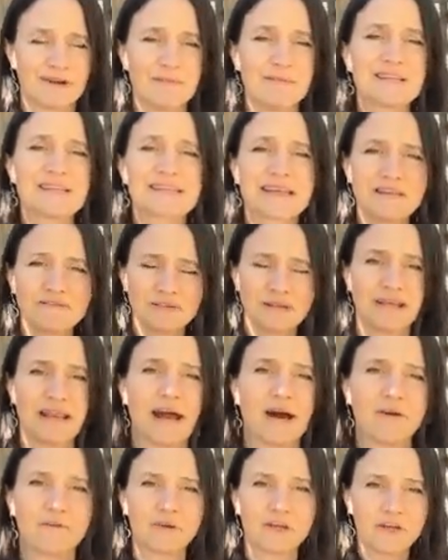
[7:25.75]
I mean, safely
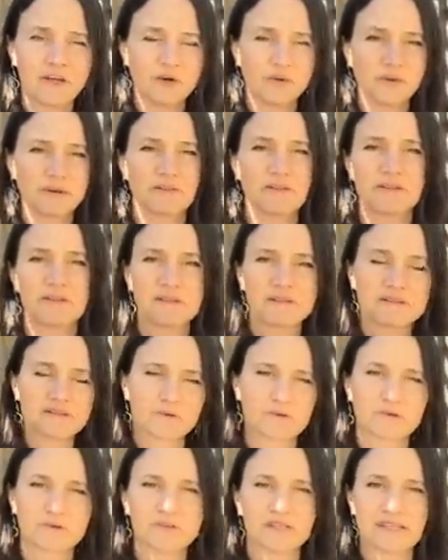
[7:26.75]
now, you know, with the
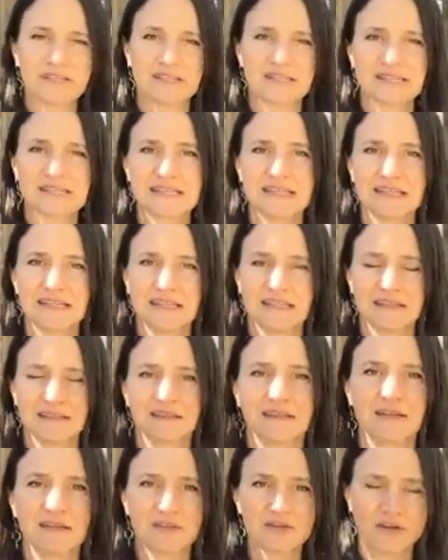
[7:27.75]
social distancing
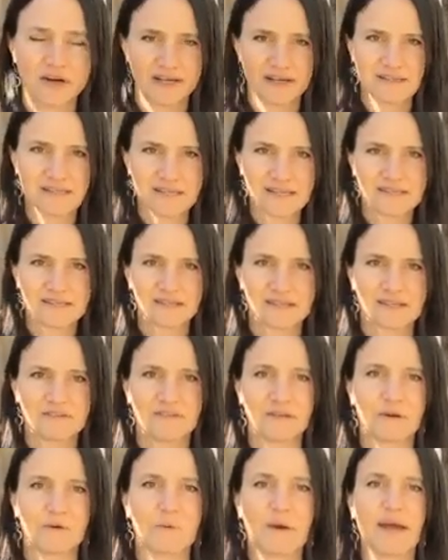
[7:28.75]
and trying to stay 6
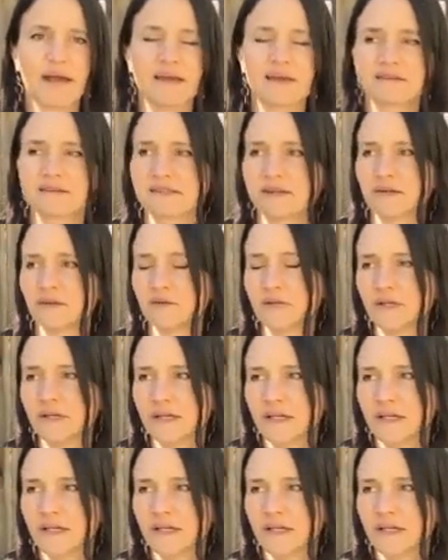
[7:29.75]
feet away. So